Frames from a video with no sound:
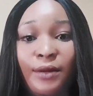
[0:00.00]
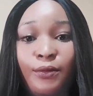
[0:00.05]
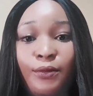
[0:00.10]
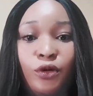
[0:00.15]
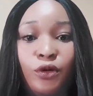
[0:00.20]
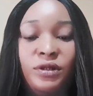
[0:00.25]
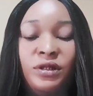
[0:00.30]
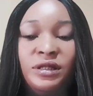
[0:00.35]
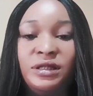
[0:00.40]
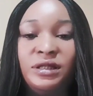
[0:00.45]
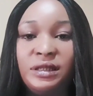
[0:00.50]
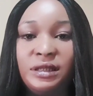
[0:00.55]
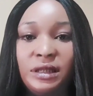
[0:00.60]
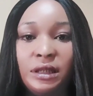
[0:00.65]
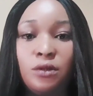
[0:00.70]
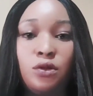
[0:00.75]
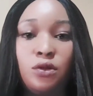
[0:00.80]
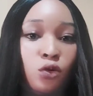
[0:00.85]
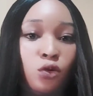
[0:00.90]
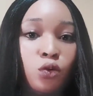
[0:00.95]
but this is the
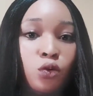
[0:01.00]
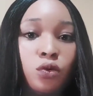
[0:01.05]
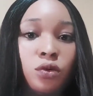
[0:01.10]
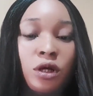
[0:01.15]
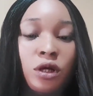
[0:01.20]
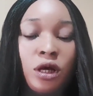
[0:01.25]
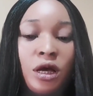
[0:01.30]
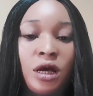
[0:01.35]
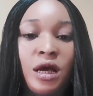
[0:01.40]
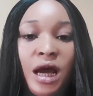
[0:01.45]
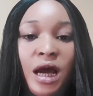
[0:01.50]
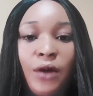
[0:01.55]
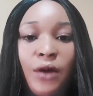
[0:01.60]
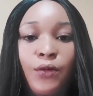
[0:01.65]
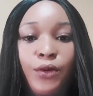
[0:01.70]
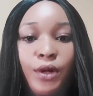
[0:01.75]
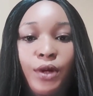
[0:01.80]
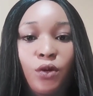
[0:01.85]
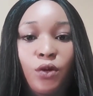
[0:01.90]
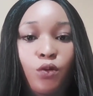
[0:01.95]
tone I
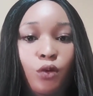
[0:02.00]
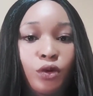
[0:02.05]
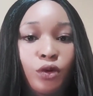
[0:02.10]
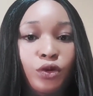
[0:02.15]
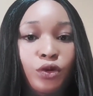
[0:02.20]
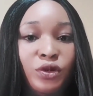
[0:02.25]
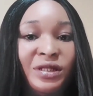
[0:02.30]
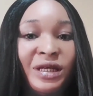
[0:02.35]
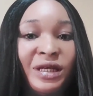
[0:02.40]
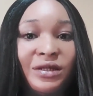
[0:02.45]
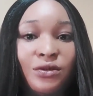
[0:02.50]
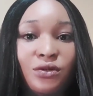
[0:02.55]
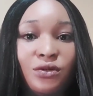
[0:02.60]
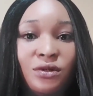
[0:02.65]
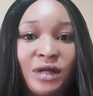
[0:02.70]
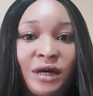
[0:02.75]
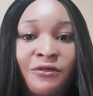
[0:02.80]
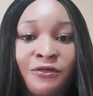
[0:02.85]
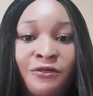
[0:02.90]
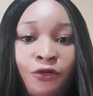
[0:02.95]
really want to settle
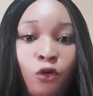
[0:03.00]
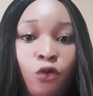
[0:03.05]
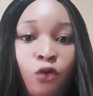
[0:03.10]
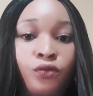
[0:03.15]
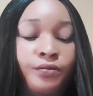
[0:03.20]
down for.